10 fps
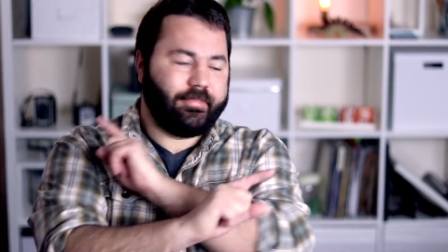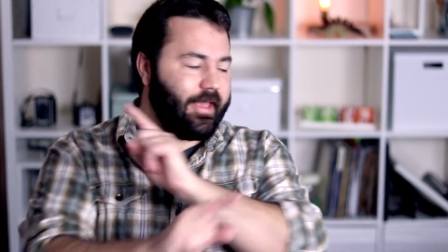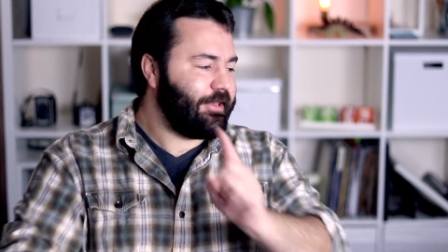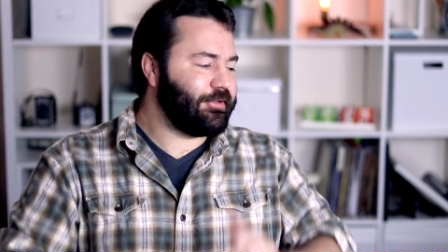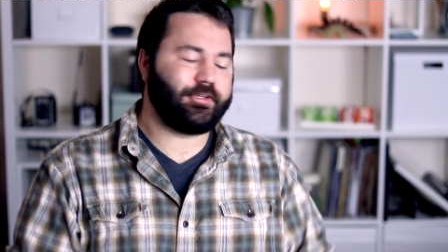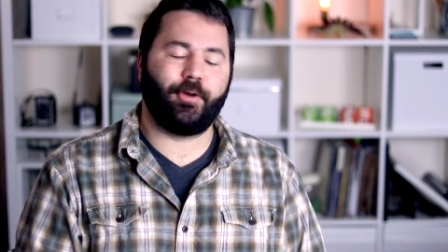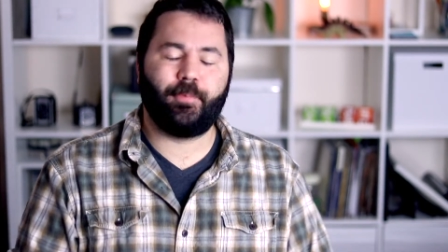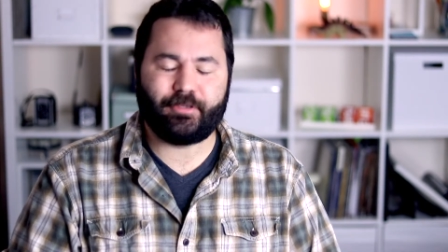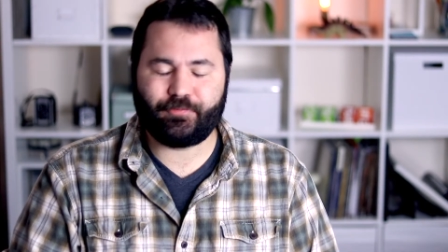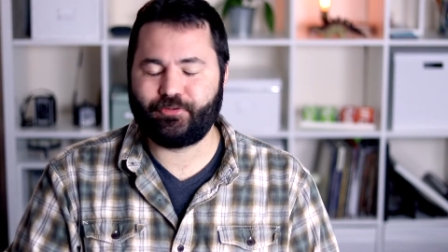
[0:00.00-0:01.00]
Thank you so
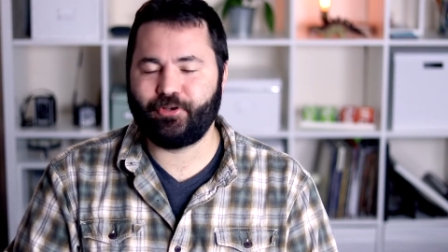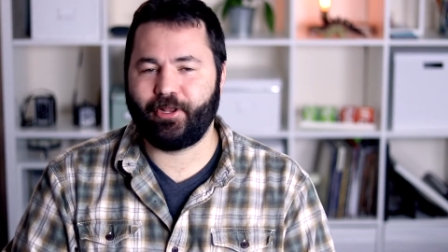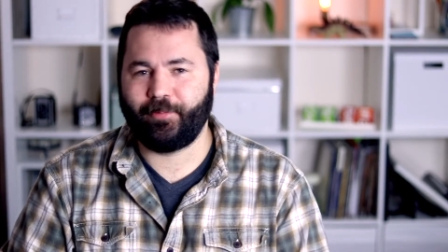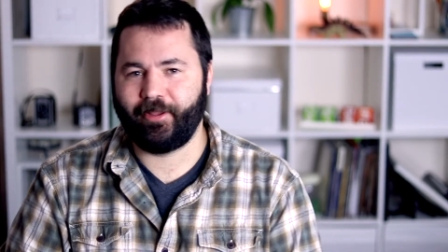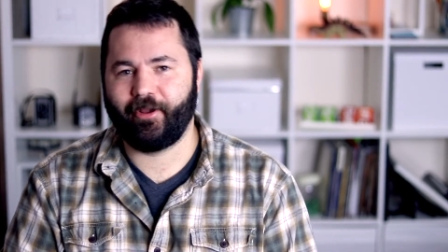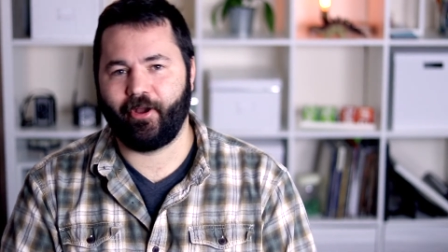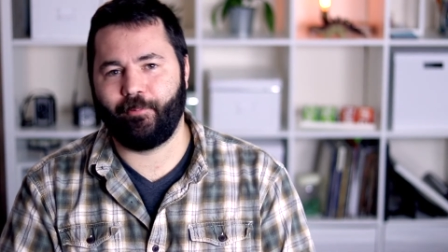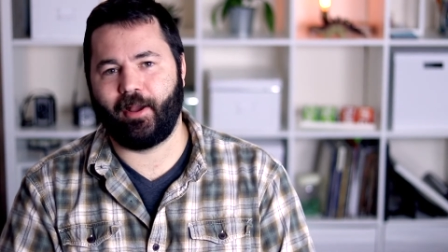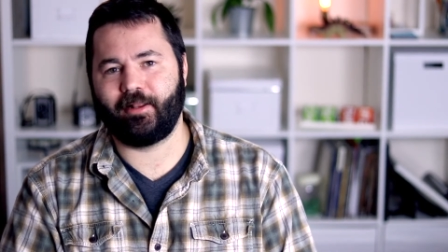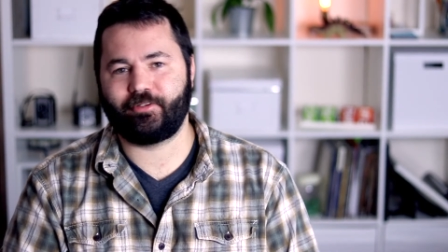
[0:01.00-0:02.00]
much for joining me here
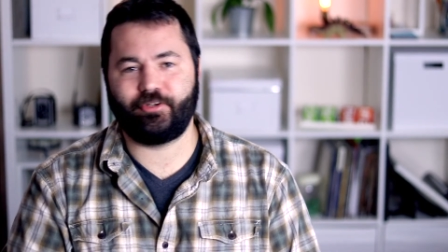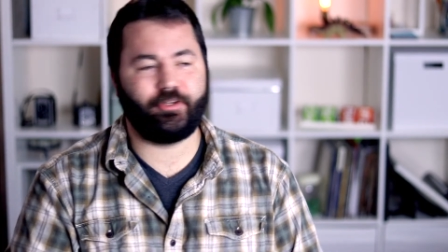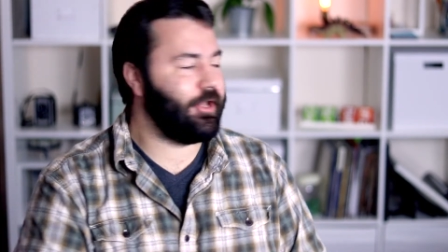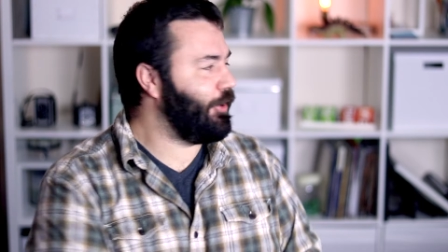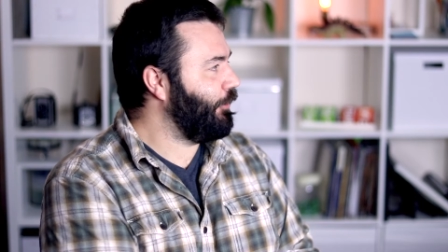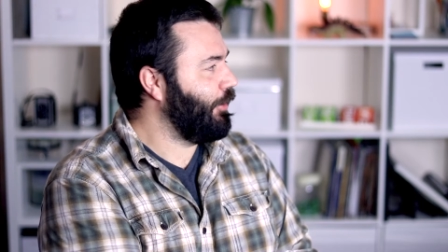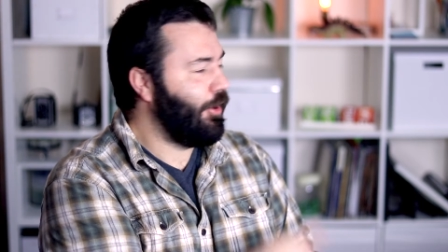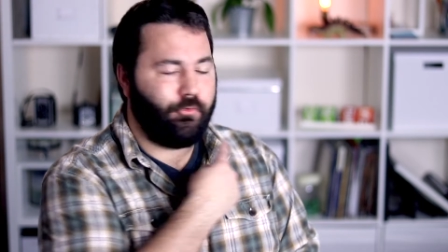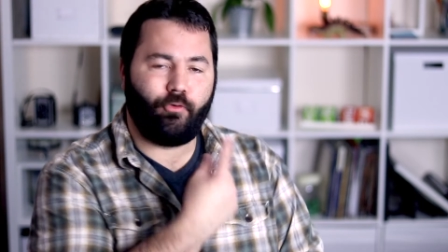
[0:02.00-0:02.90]
on Mina Studio.